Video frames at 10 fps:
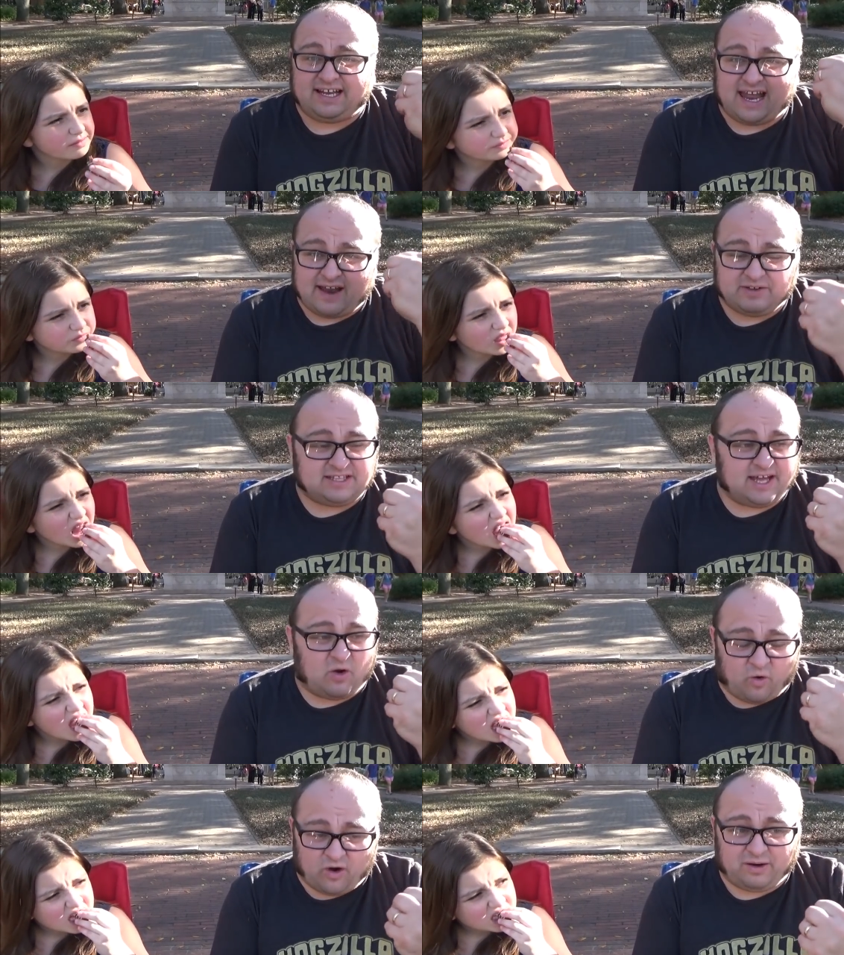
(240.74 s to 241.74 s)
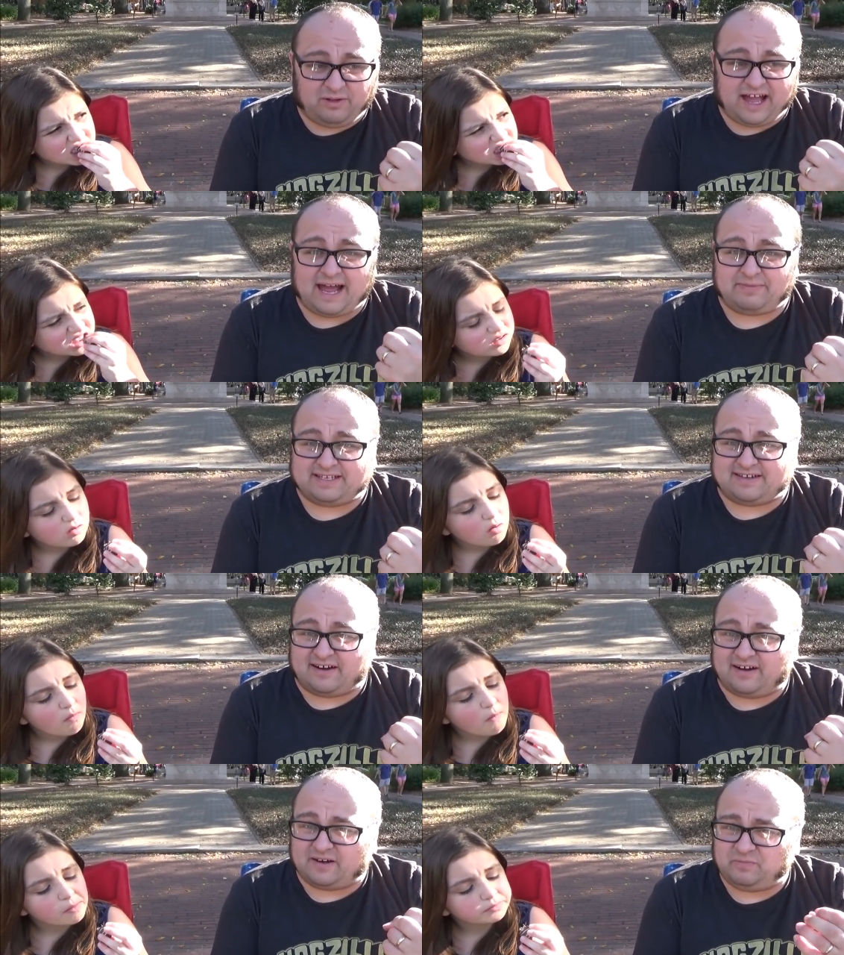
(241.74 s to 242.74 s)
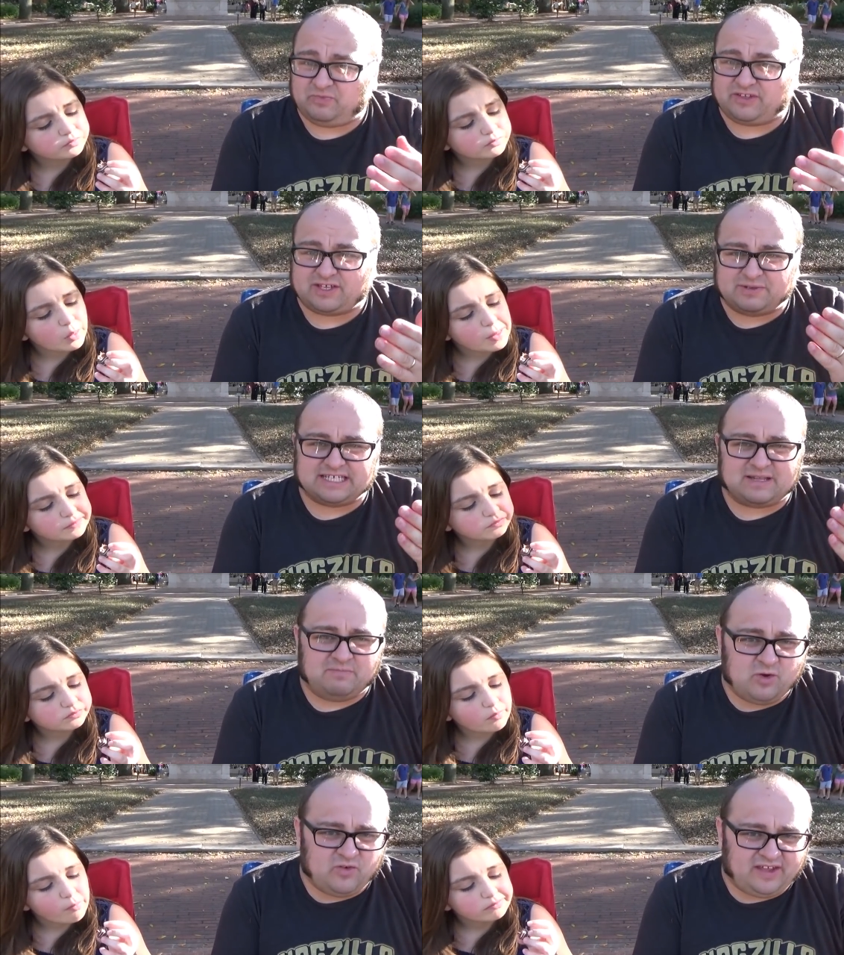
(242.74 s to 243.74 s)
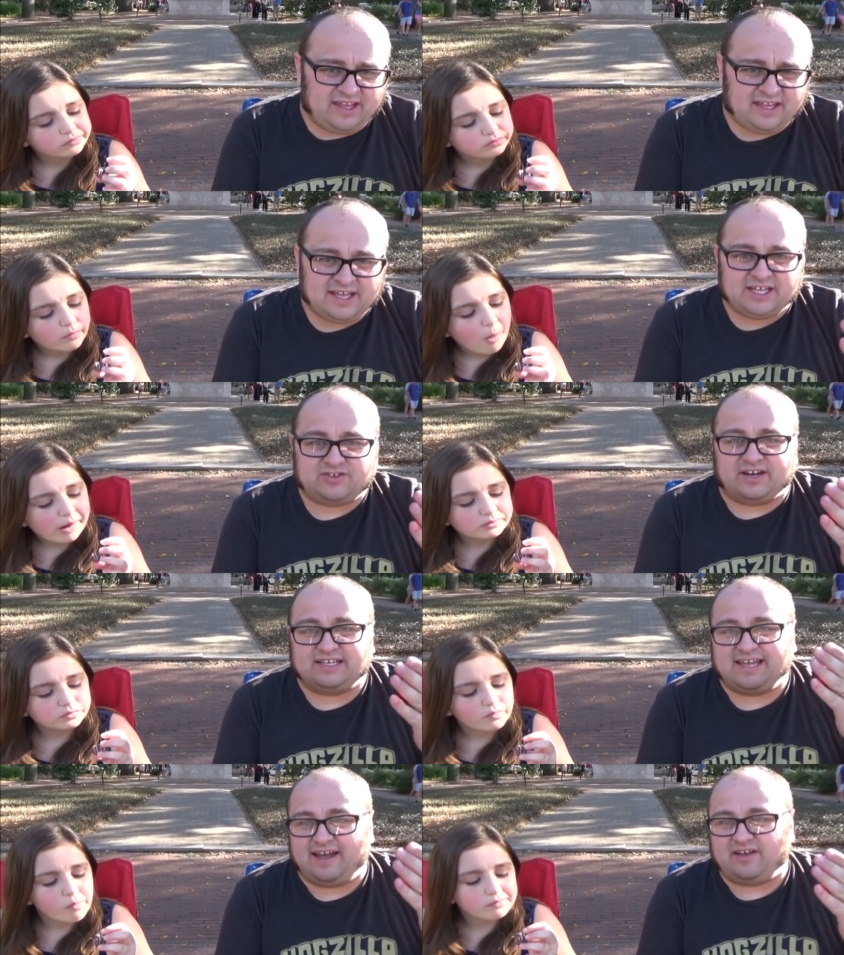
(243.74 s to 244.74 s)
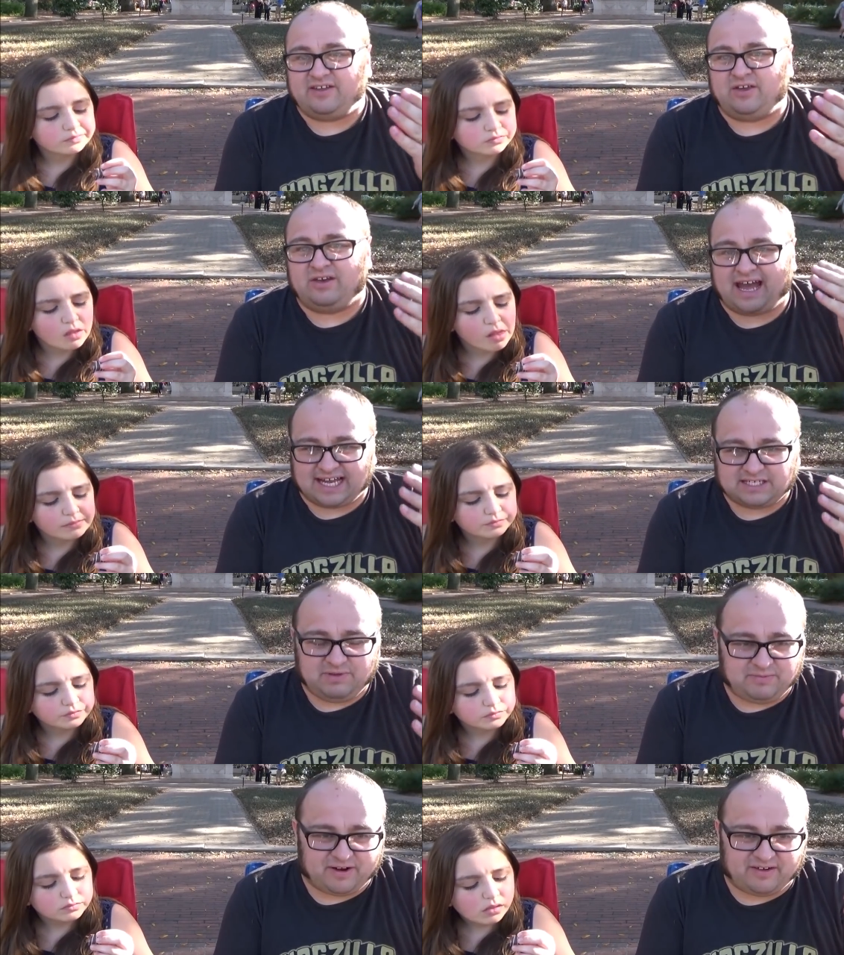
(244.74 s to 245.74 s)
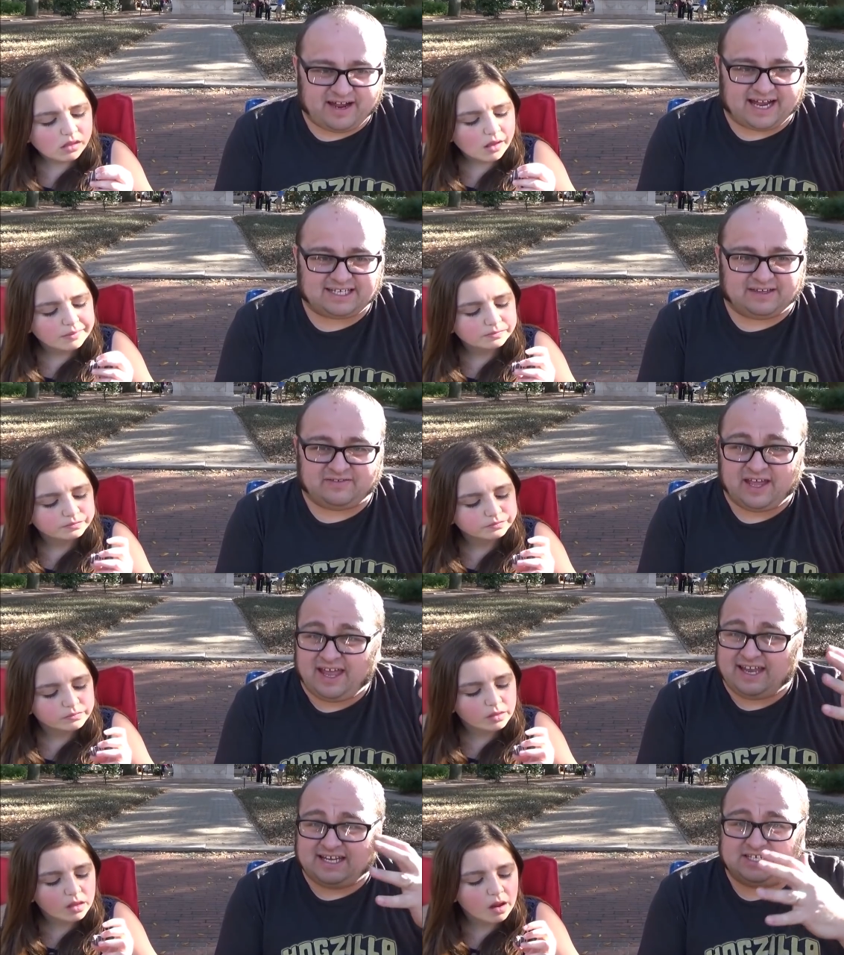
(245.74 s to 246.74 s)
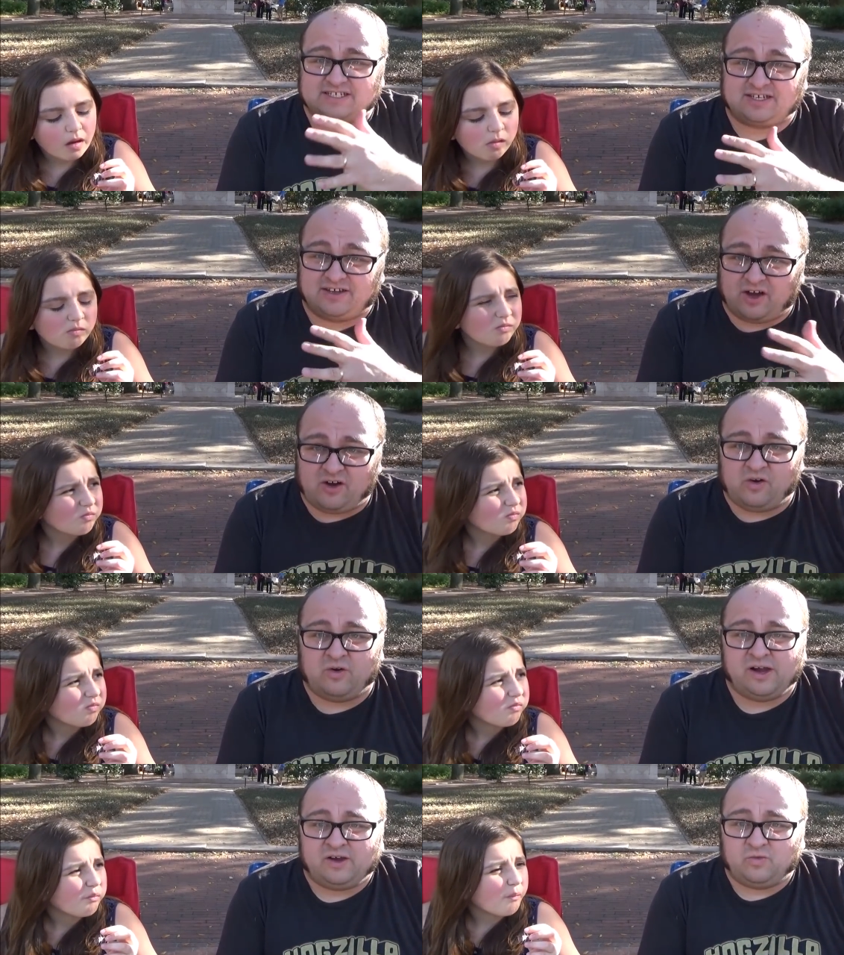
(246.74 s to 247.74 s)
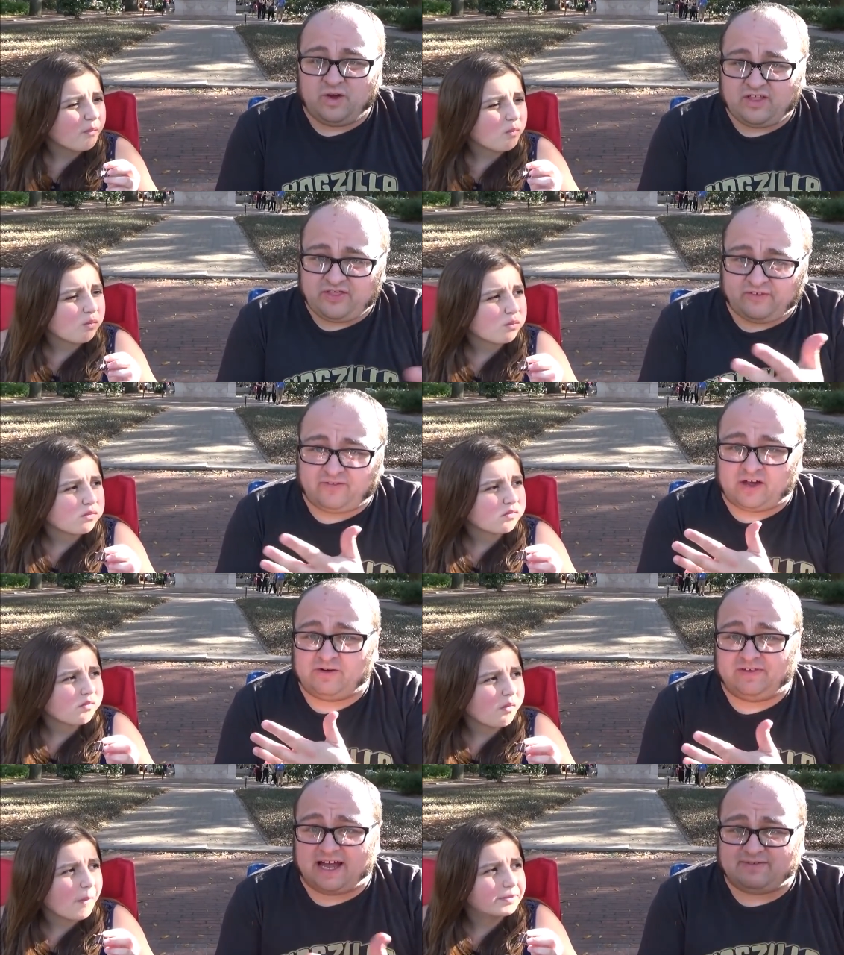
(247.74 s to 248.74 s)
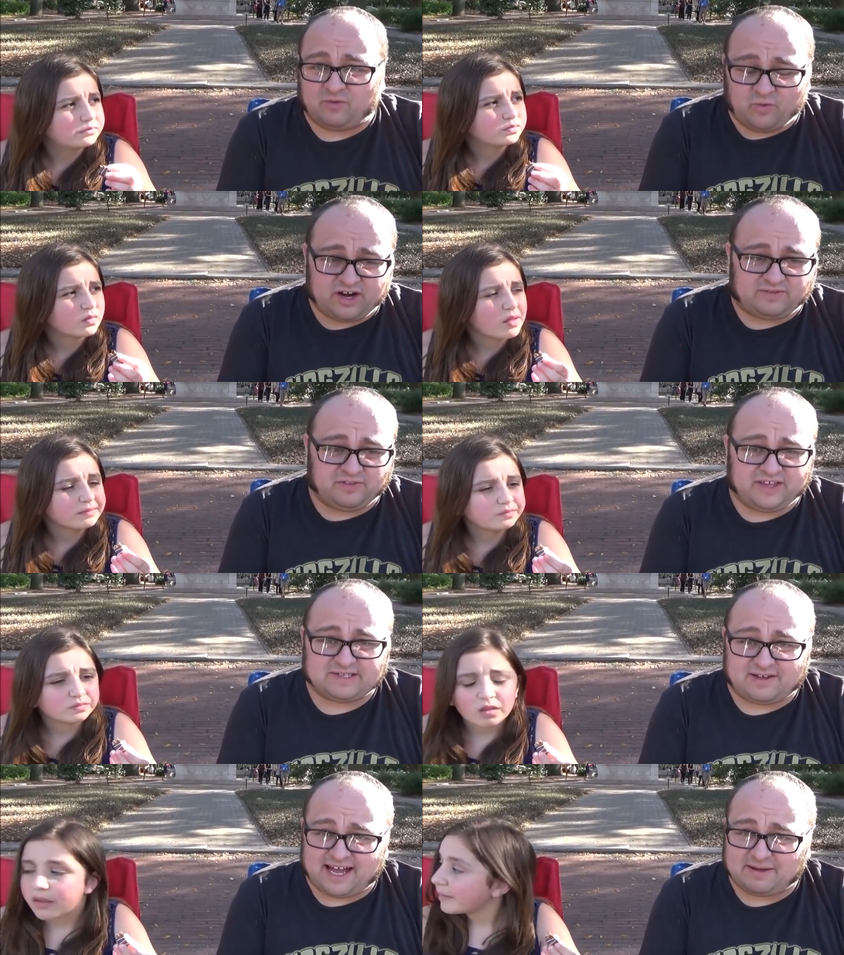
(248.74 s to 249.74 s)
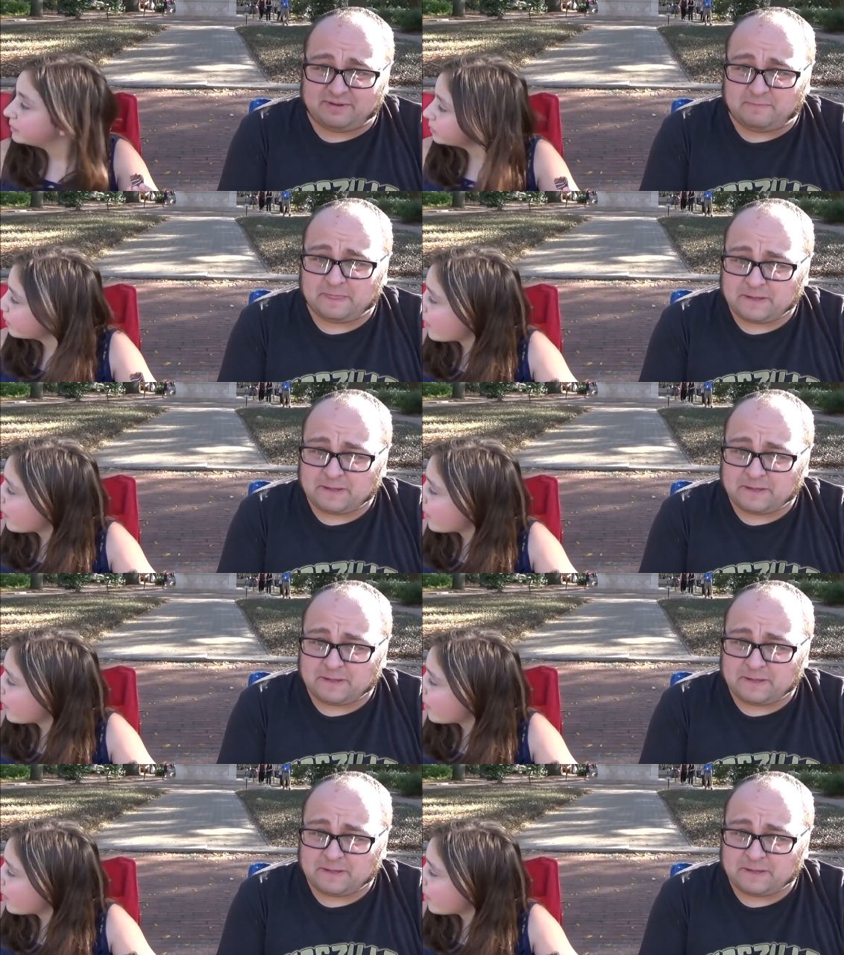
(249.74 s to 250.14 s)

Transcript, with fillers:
Speaker 1: and everything horrible happens to her. It's almost like the movie is trying to tell you not to be proactive and to just go with the flow of life and wonderful things will happen.